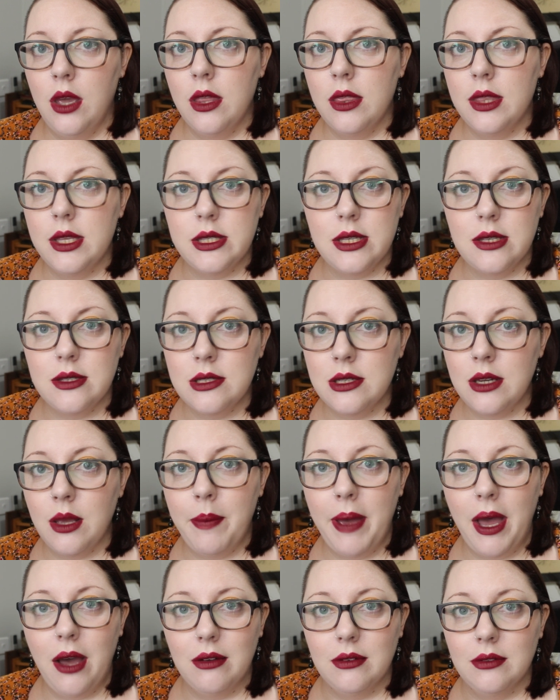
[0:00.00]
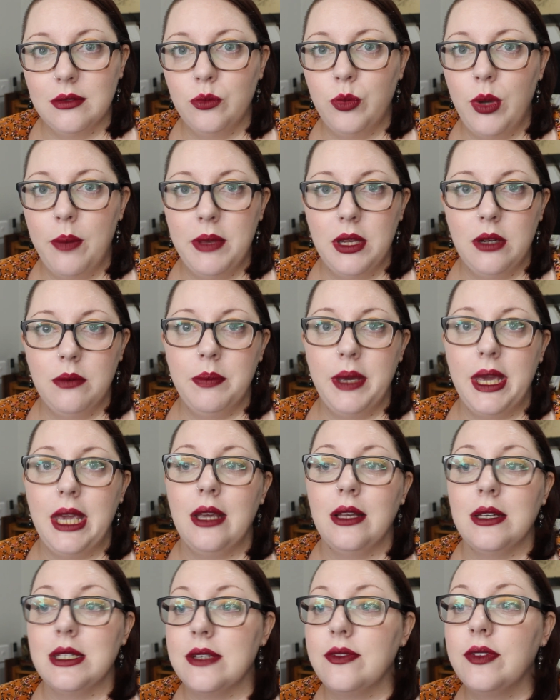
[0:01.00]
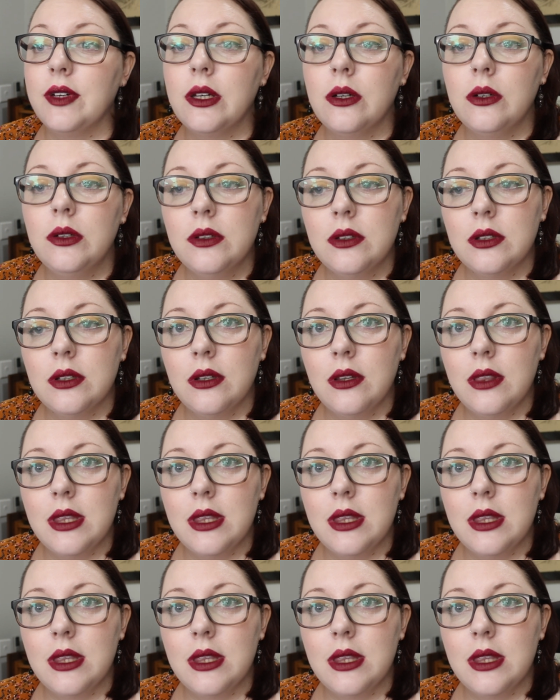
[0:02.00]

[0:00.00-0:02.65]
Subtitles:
This isn't about women being difficult.